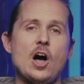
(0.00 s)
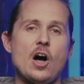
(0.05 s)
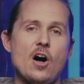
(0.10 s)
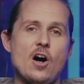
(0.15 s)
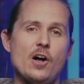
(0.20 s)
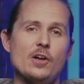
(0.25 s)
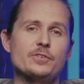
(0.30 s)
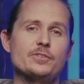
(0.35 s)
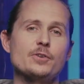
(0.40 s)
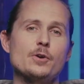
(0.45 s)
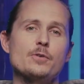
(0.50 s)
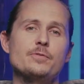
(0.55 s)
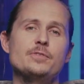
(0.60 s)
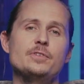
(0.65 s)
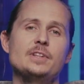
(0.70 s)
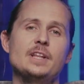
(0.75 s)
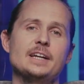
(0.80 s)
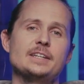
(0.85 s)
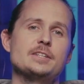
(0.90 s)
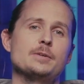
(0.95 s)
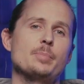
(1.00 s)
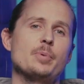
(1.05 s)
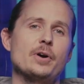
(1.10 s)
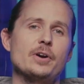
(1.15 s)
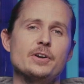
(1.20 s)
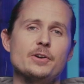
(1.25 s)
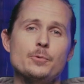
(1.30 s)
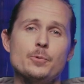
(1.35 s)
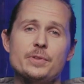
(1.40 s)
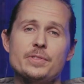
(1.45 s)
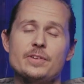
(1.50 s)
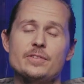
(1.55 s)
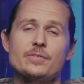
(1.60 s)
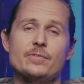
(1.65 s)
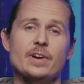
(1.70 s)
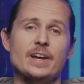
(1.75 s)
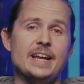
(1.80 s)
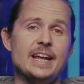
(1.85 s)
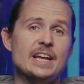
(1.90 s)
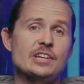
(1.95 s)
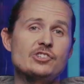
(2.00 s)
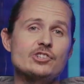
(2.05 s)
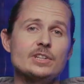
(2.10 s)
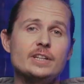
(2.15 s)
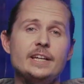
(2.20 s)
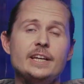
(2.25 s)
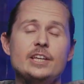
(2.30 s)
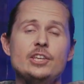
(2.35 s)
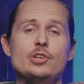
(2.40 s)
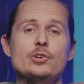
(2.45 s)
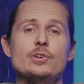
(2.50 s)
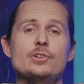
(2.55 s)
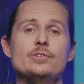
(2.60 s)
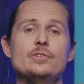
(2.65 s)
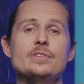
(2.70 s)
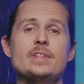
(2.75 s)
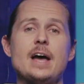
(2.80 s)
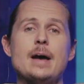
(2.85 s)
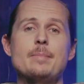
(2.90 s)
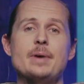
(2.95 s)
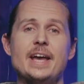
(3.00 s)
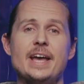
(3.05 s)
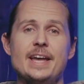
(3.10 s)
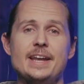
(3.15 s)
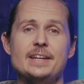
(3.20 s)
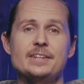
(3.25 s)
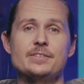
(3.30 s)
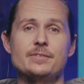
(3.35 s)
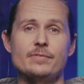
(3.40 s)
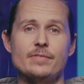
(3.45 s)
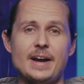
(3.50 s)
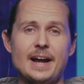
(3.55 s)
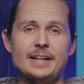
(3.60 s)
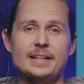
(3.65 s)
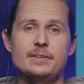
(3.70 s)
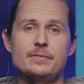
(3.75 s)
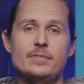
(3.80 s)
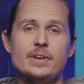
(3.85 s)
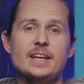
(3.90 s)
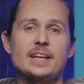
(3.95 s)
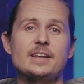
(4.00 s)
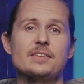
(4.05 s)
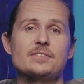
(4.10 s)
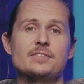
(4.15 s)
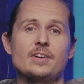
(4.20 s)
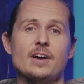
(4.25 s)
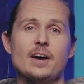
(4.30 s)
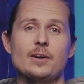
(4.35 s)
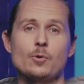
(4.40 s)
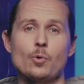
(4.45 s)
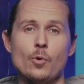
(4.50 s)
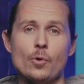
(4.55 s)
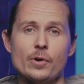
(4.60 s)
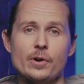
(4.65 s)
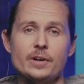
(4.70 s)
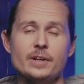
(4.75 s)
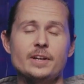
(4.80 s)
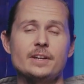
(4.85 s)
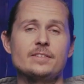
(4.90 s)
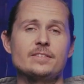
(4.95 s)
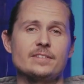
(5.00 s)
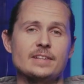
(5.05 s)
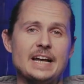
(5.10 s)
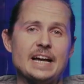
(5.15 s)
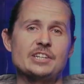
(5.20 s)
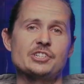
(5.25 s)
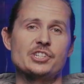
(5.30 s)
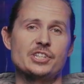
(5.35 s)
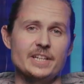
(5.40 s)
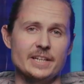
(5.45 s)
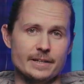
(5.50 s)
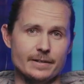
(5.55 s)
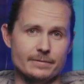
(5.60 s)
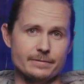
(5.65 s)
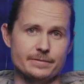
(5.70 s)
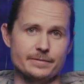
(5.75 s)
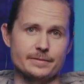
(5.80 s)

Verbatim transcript: Also, if you'd like to partner with us financially, you can do that by heading to valley vegas dot org slash give.